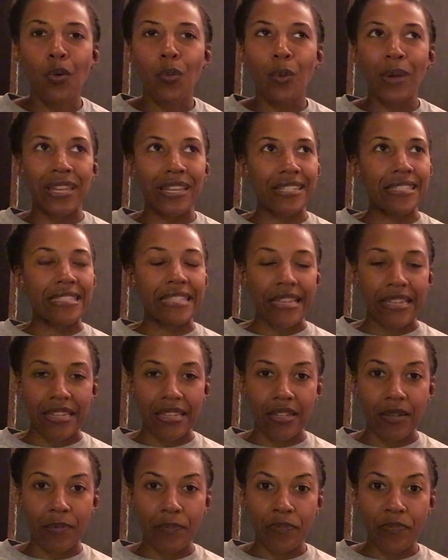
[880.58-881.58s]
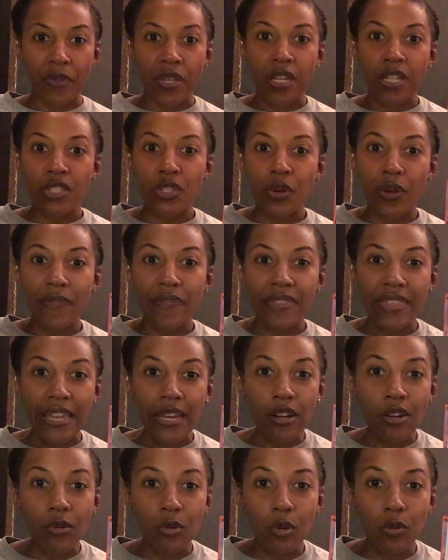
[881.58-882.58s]
Wait a second. So if
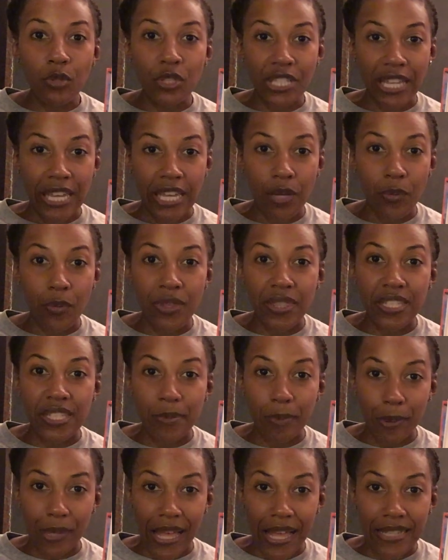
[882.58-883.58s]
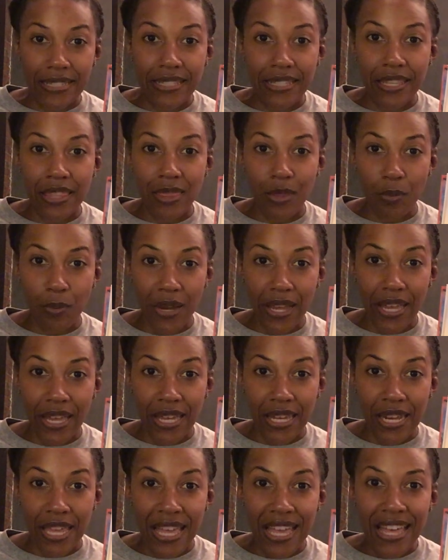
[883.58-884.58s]
they're crocheting with this plastic
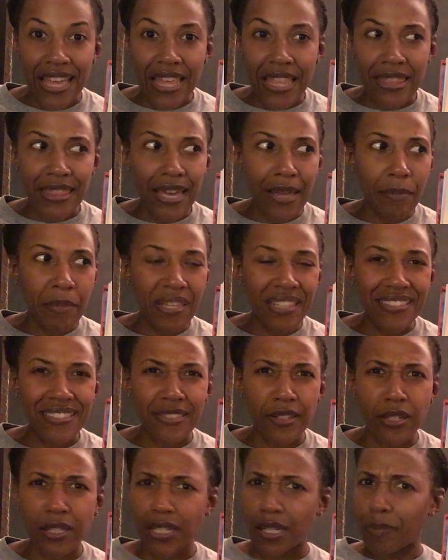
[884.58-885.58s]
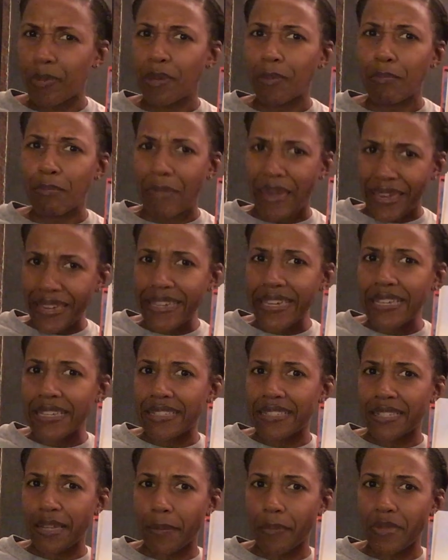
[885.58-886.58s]
thread, that means they're gonna be making
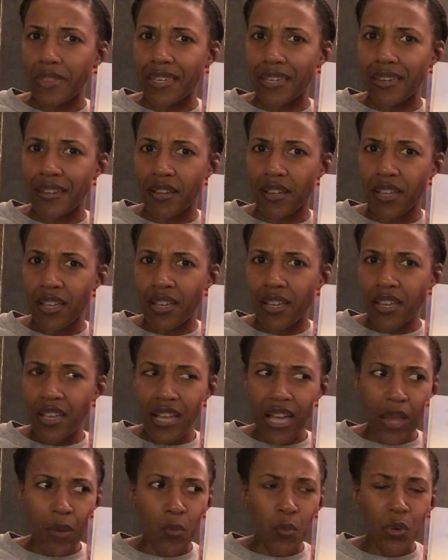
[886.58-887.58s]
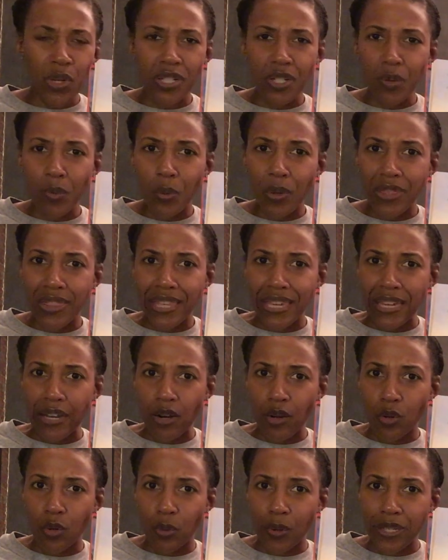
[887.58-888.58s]
something. I wonder what they
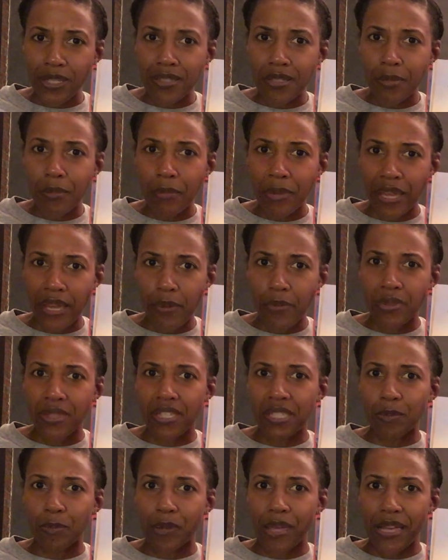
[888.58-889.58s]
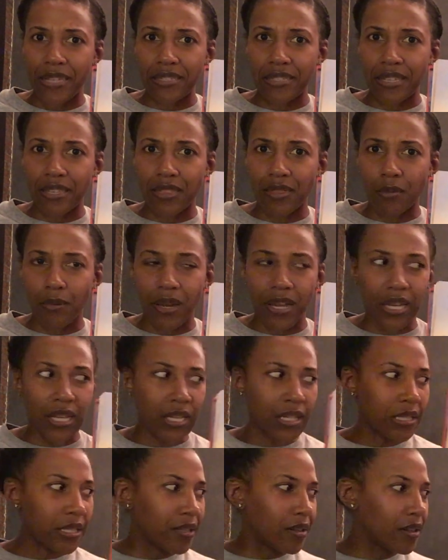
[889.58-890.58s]
are going to make with this plastic thread.
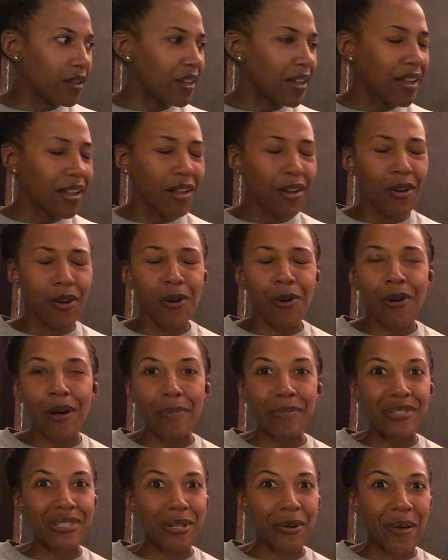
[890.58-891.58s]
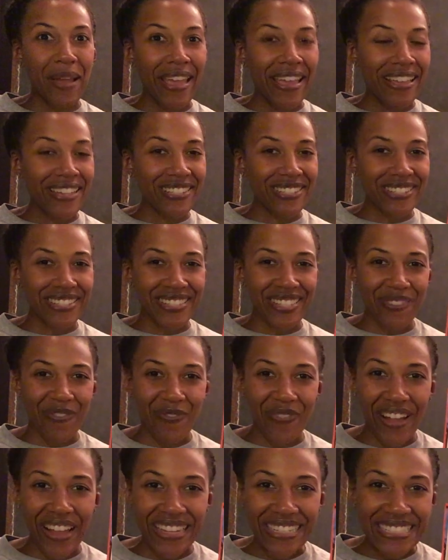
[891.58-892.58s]
Oh, I'm so anxious to
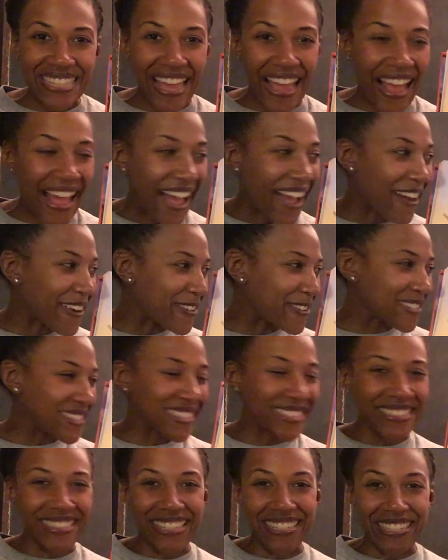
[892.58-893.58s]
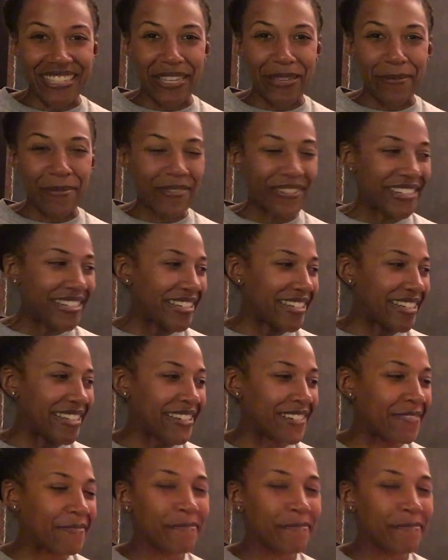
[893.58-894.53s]
find out. Let's keep reading.